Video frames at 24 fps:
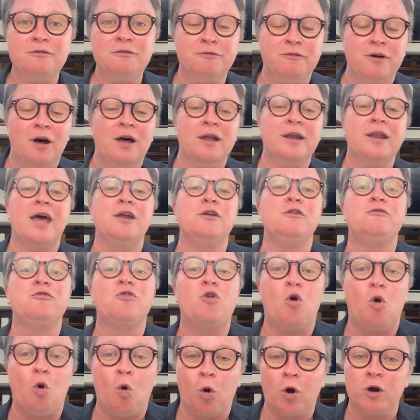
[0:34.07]
fun, and of
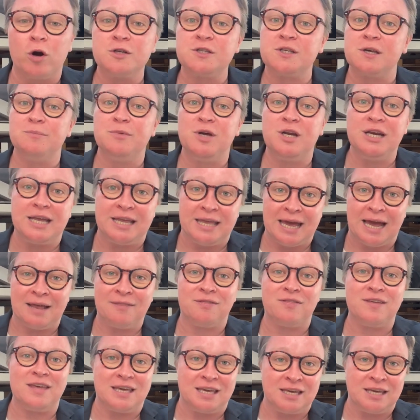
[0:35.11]
course, I'm going to
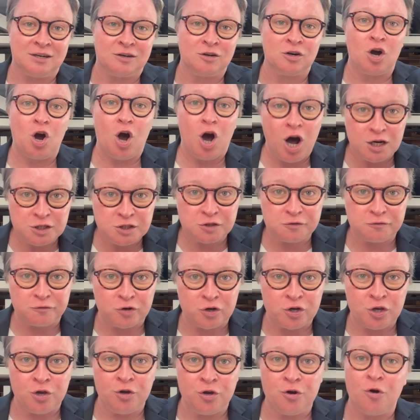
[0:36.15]
get the hidden costs for
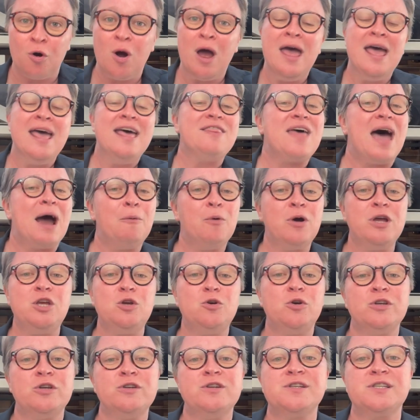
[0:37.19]
you. That way you
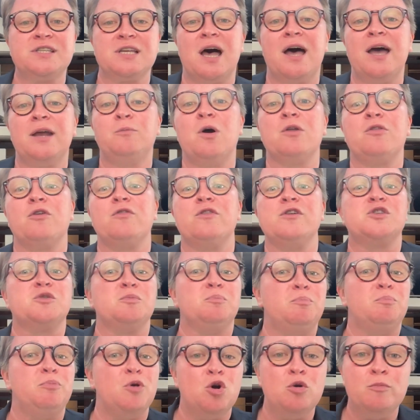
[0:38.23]
can decide whether this
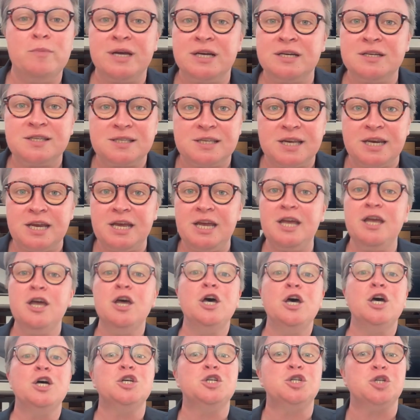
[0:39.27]
booming city
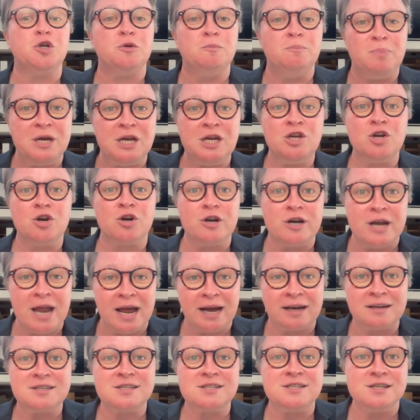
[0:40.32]
should be your
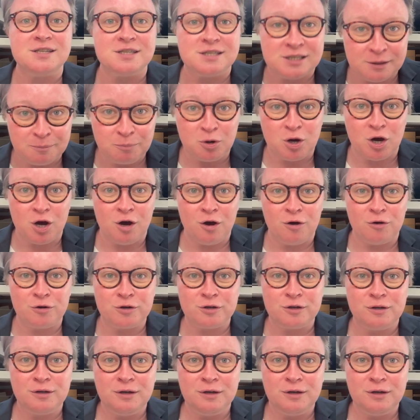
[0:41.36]
next zip code.